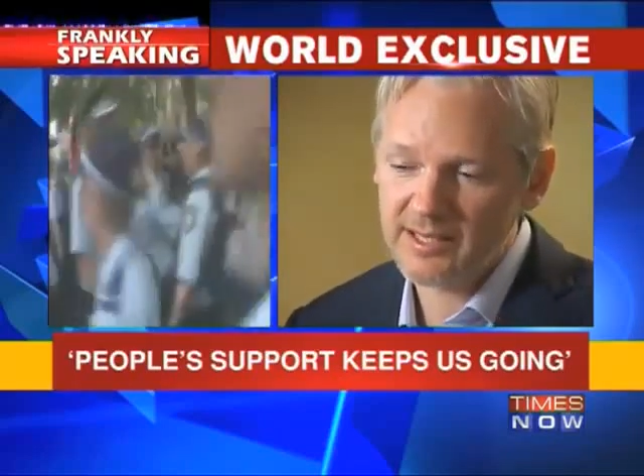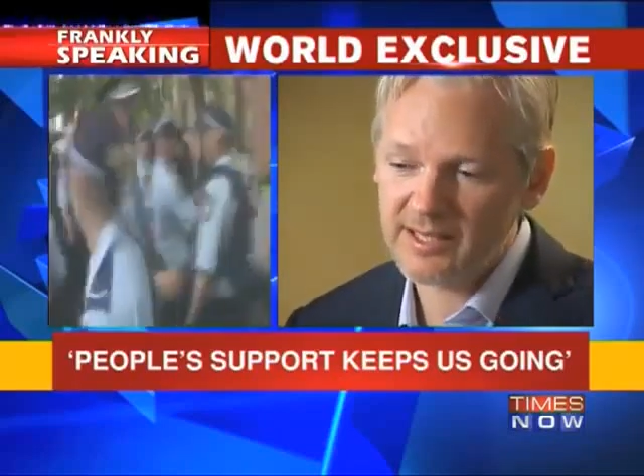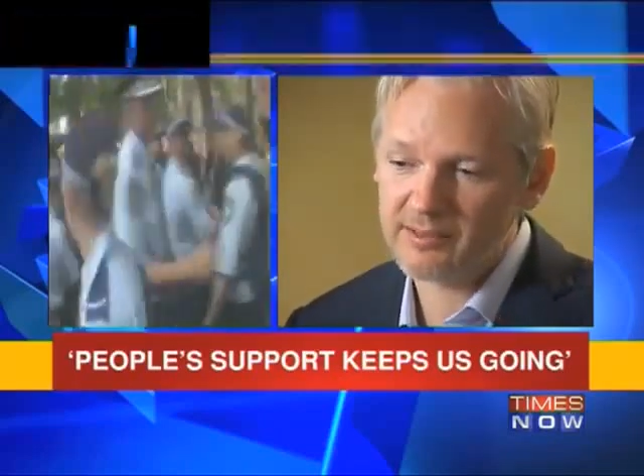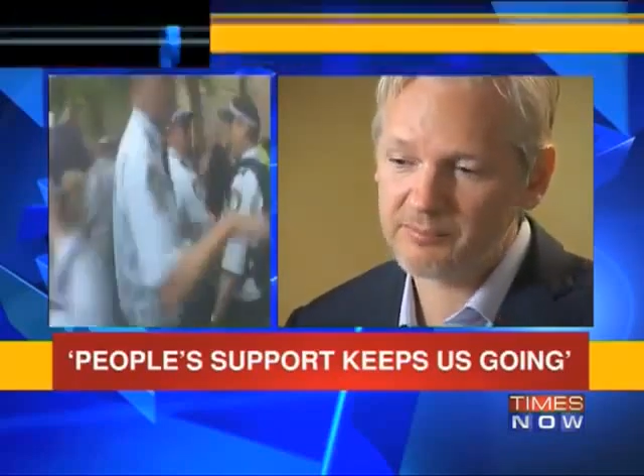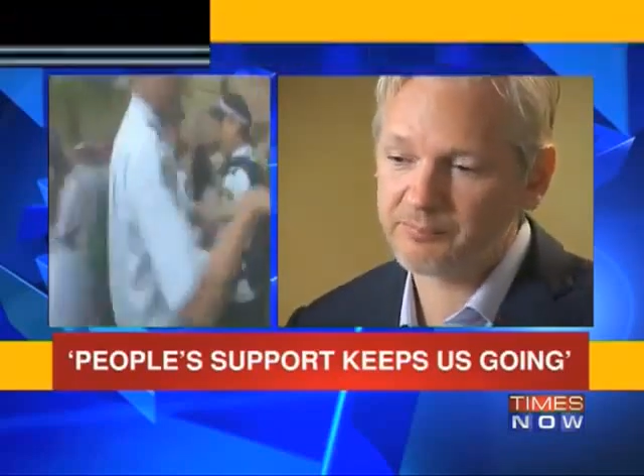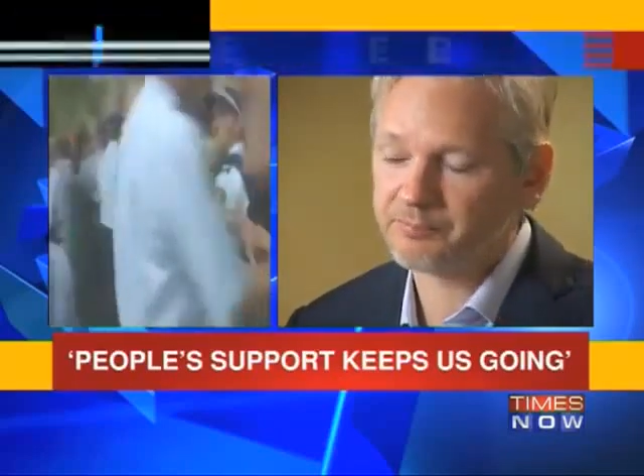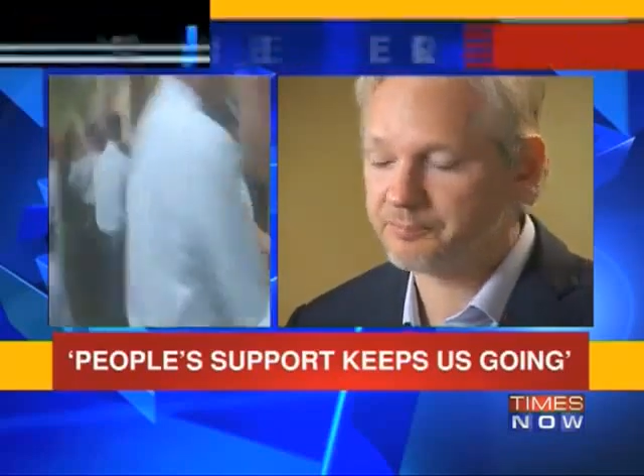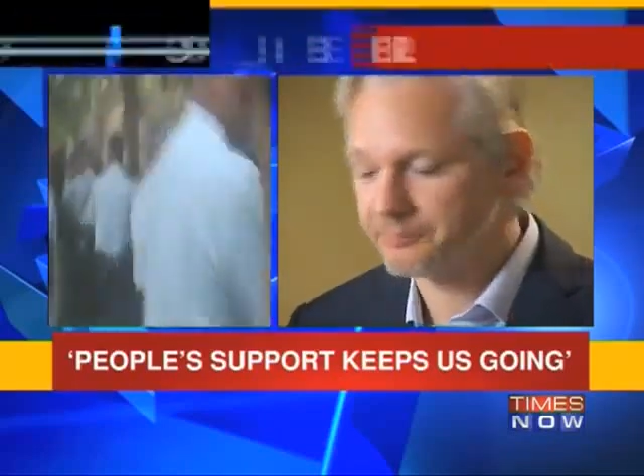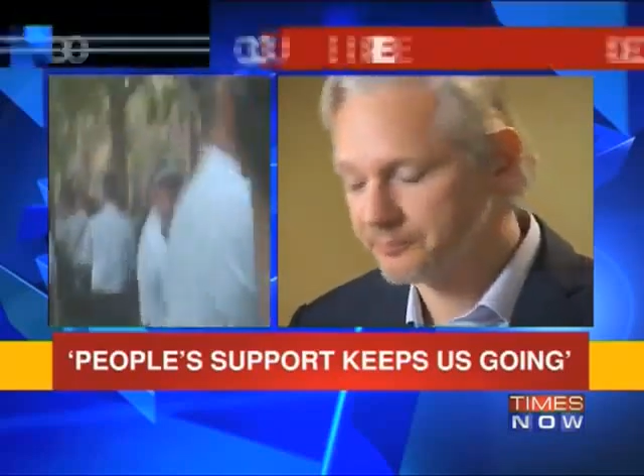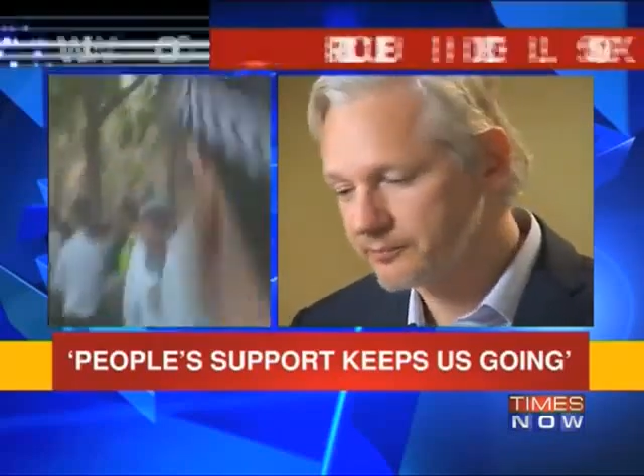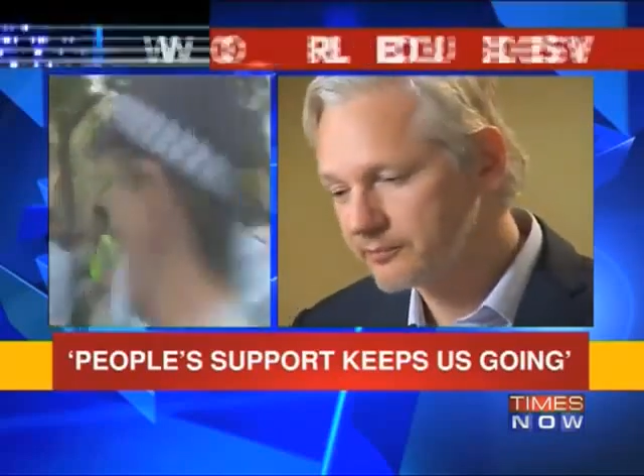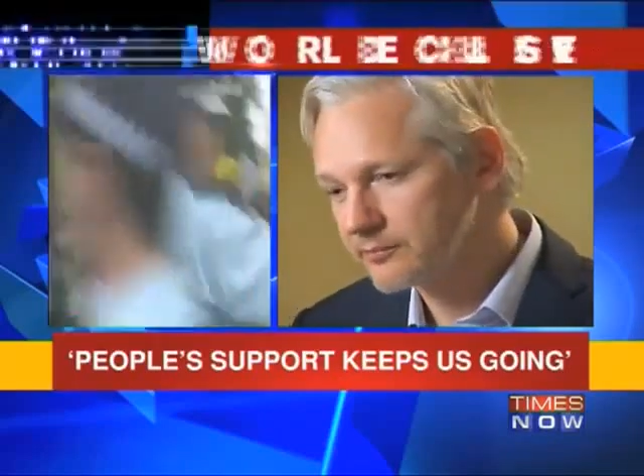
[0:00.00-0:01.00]

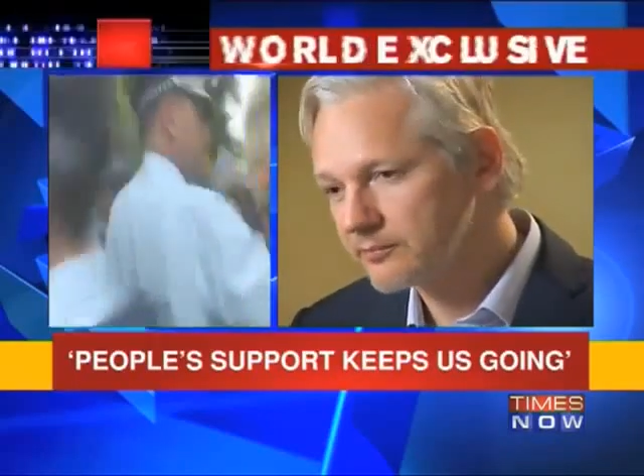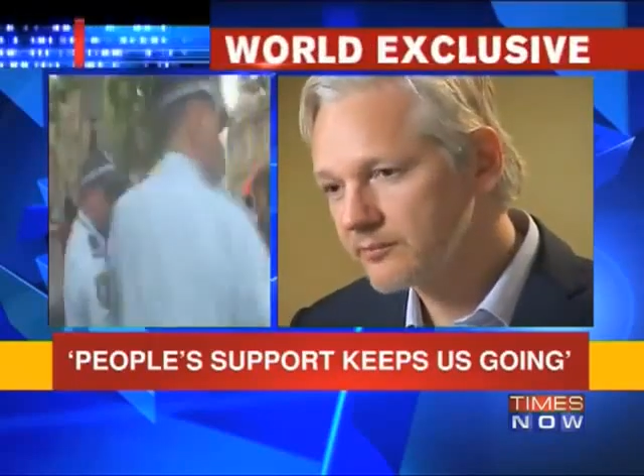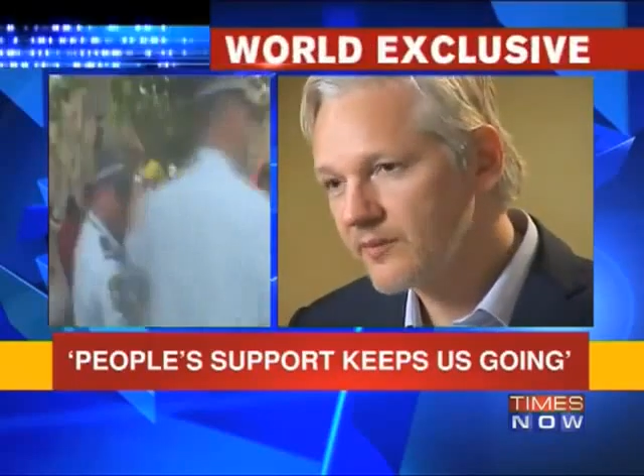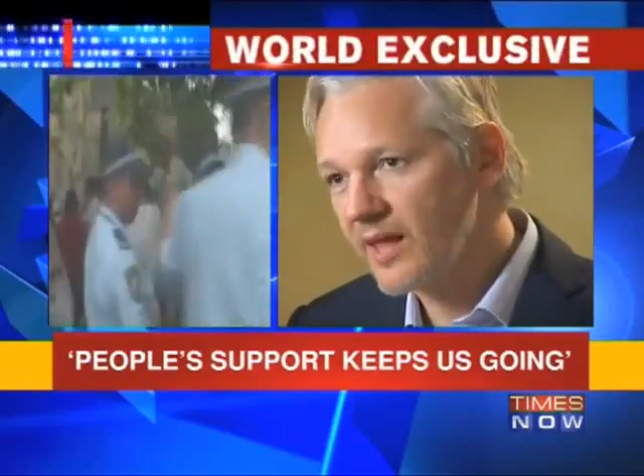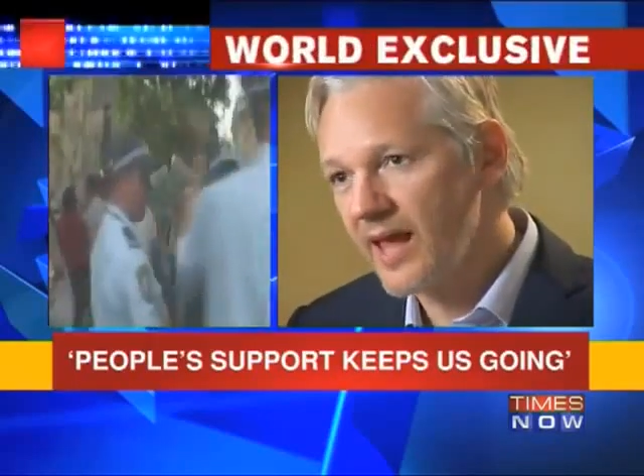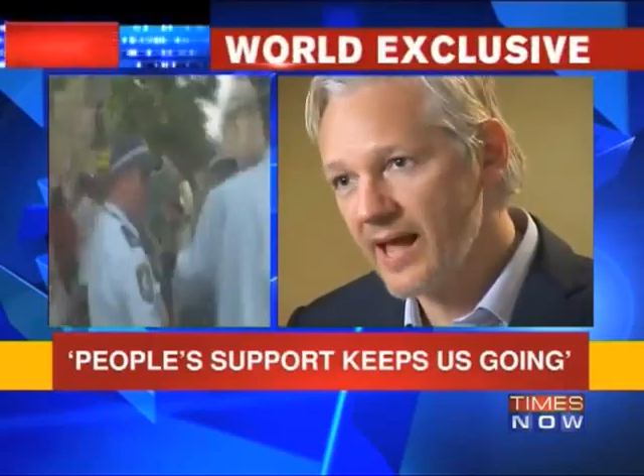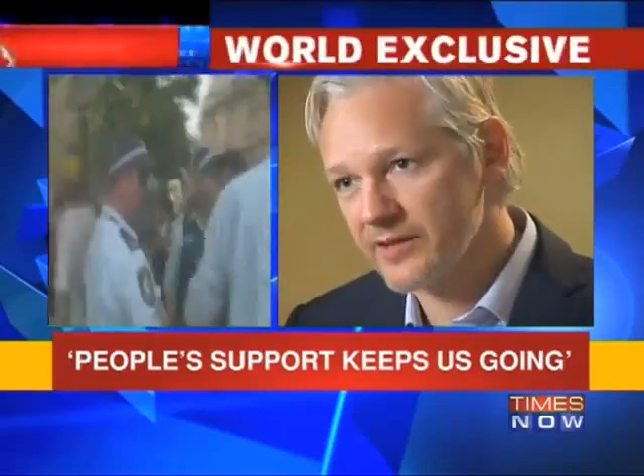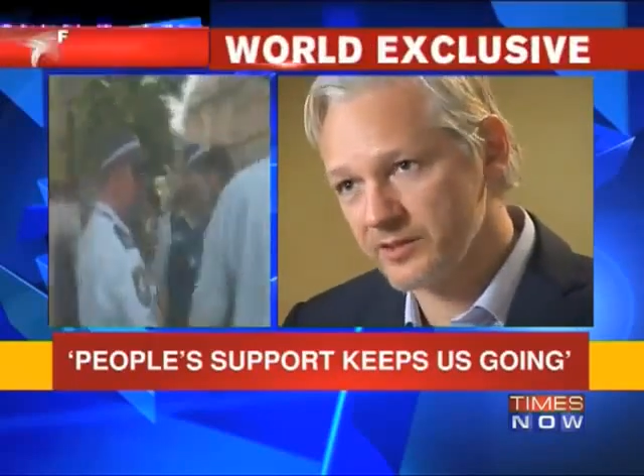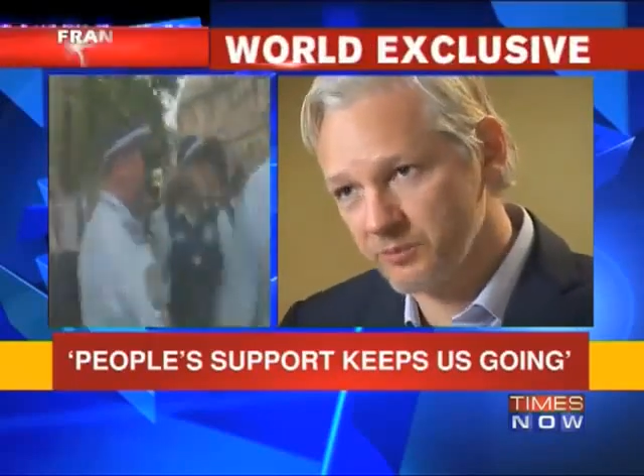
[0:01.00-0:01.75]
Our